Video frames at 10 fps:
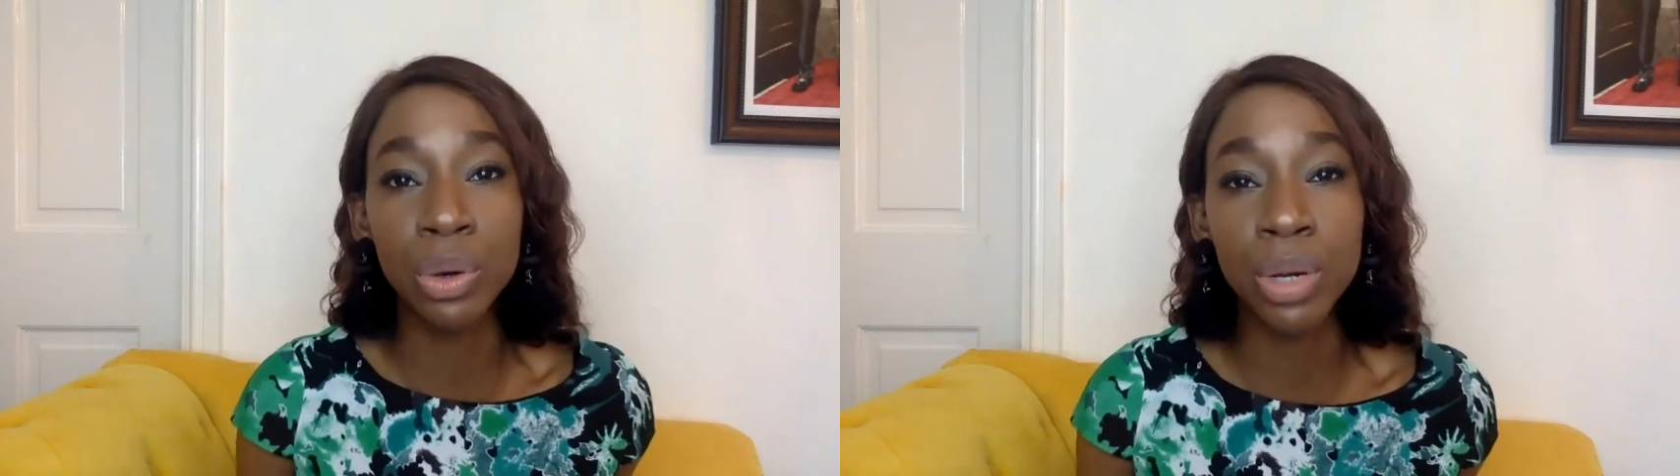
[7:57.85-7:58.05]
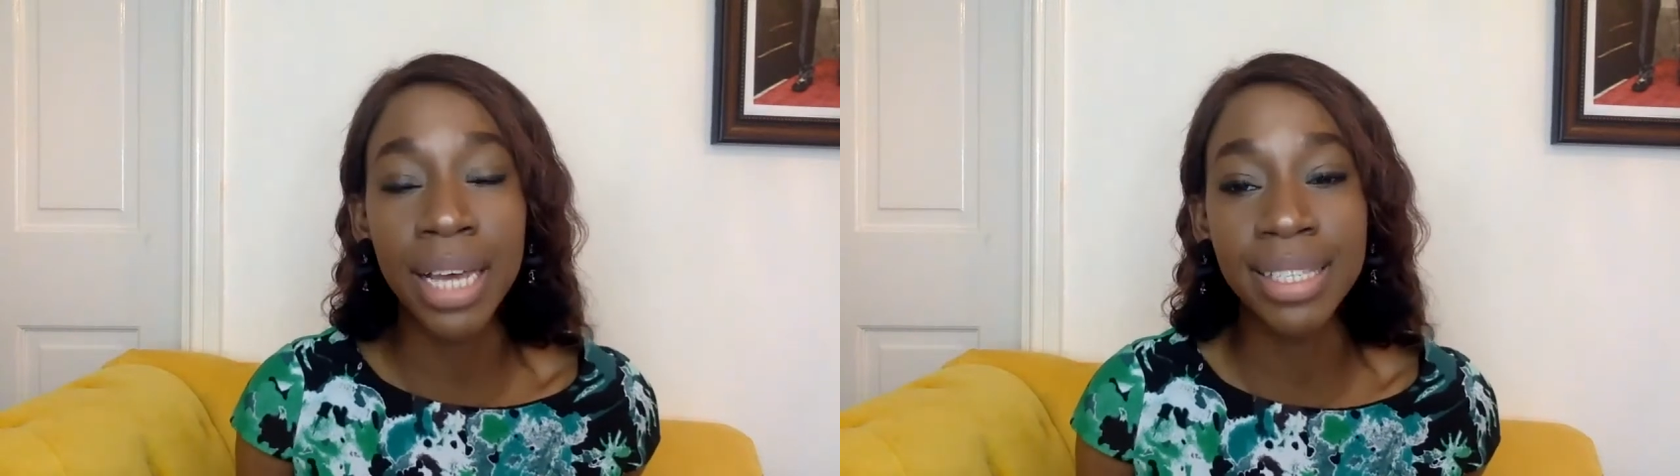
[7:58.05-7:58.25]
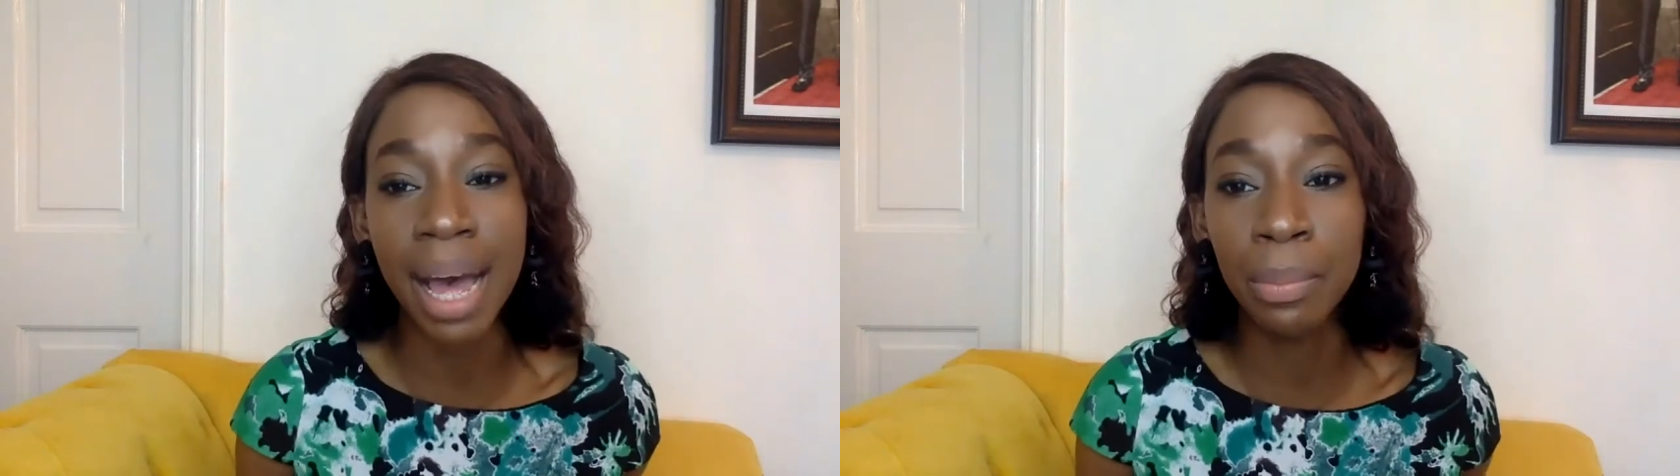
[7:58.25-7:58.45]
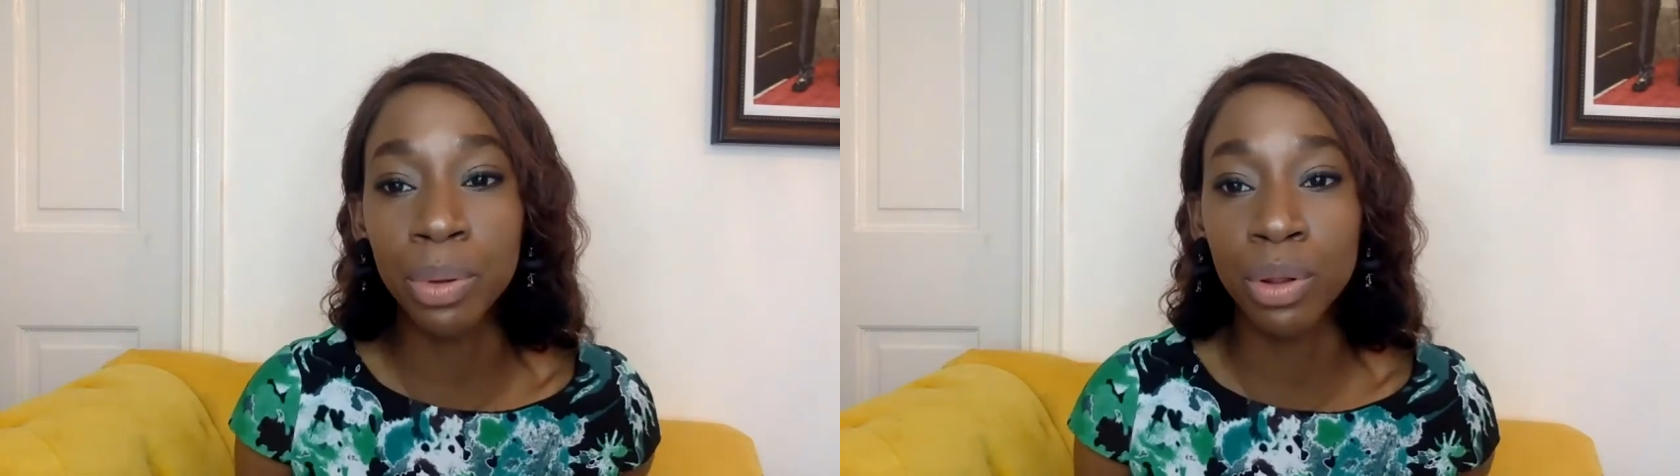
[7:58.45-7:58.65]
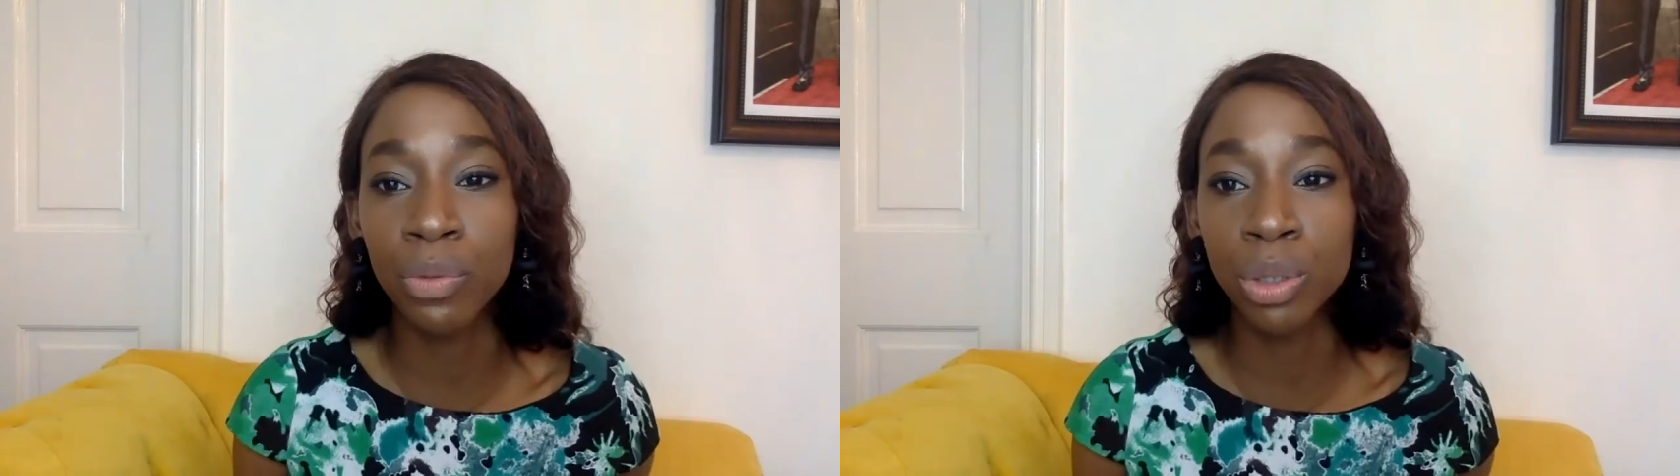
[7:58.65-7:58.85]
good
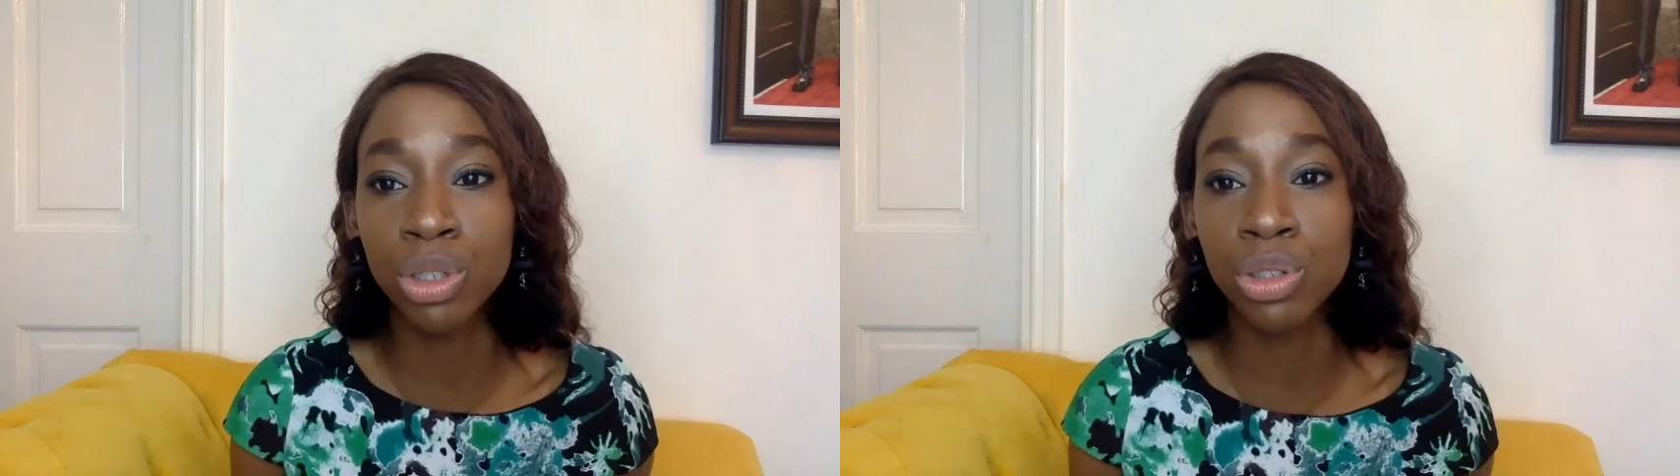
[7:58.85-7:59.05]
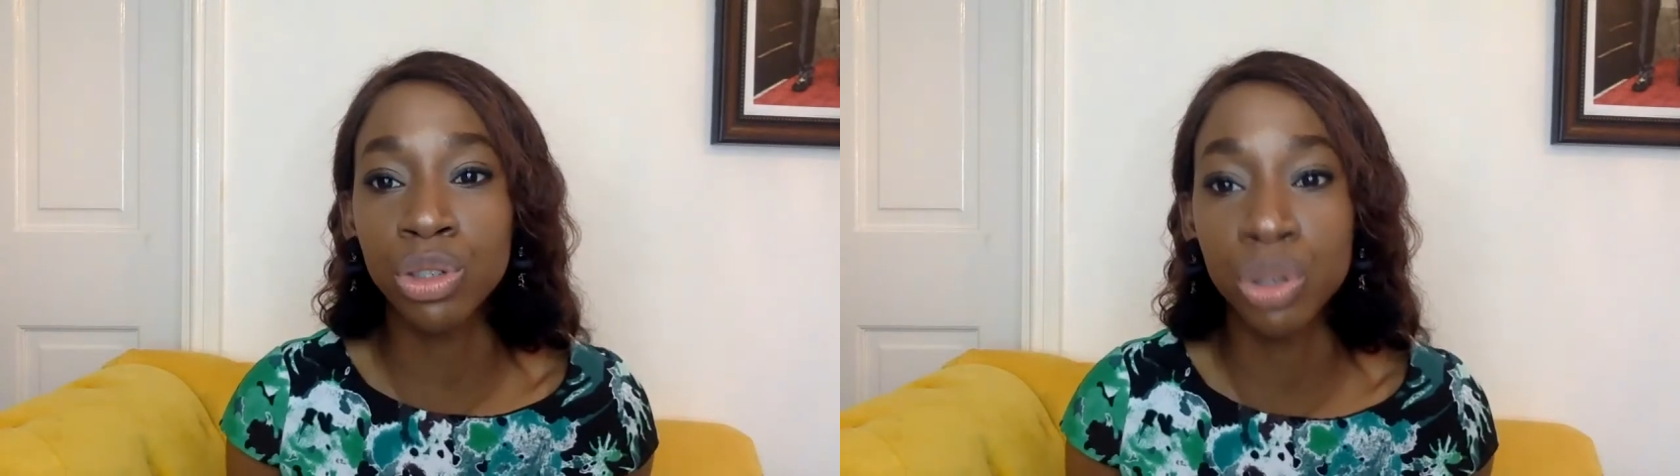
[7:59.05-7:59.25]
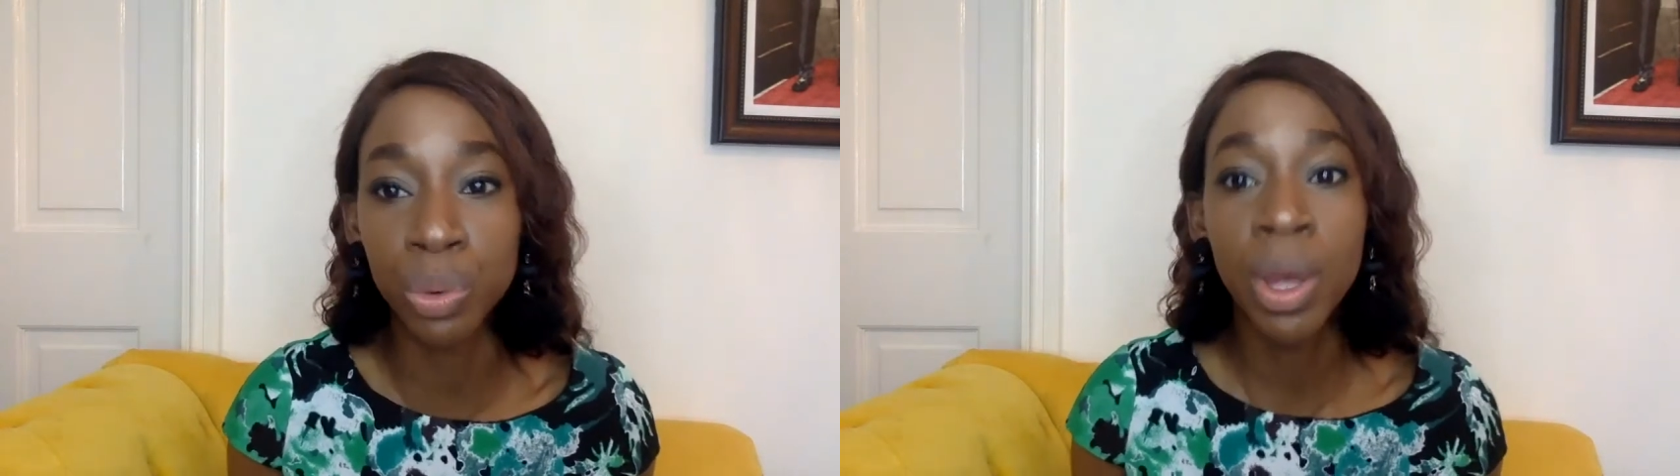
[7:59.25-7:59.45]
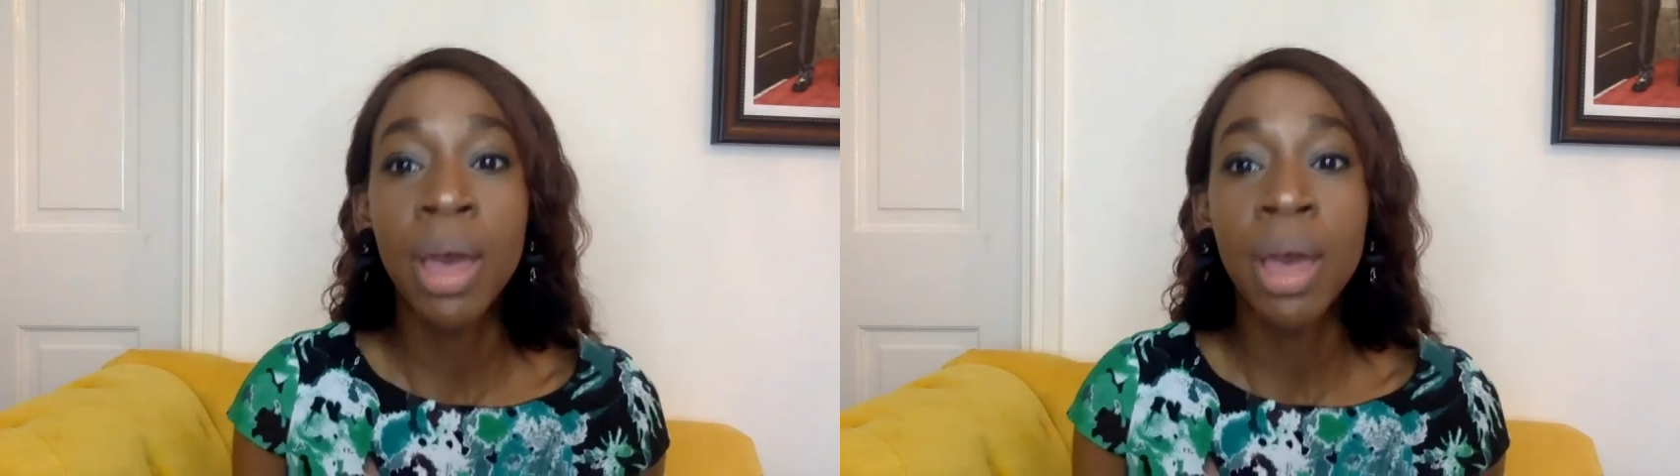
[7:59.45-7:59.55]
example of what you should do.